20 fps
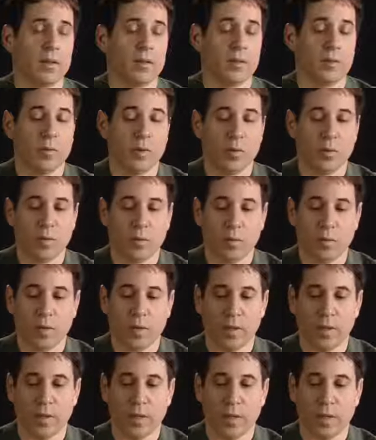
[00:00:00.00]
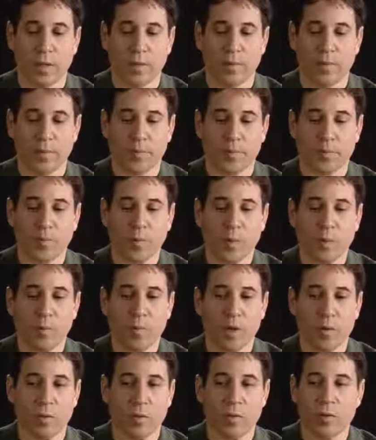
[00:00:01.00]
to record
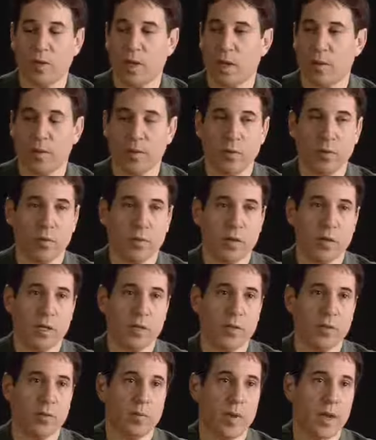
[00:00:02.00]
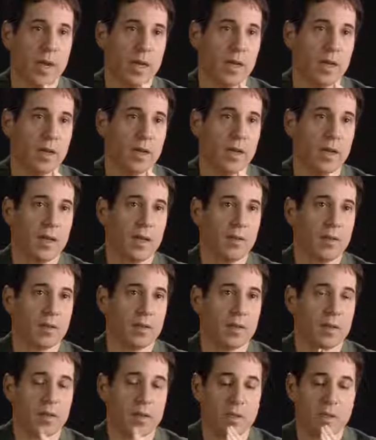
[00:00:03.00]
Mother and Child Reunion in Jamaica, and that
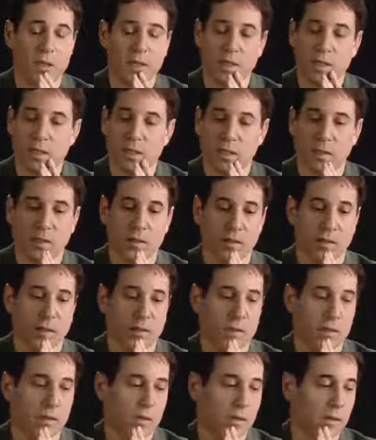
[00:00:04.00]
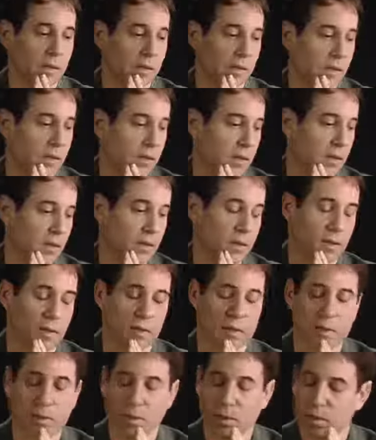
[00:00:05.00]
was in
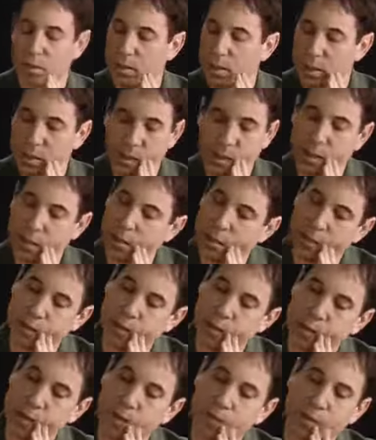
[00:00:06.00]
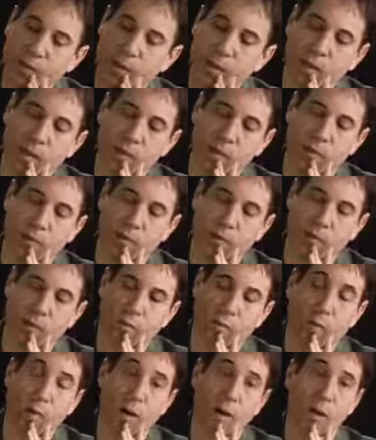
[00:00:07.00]

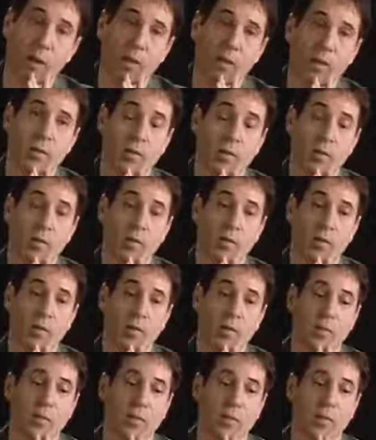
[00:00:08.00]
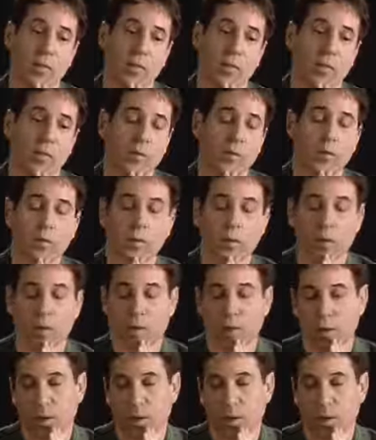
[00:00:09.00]
1971 or 2.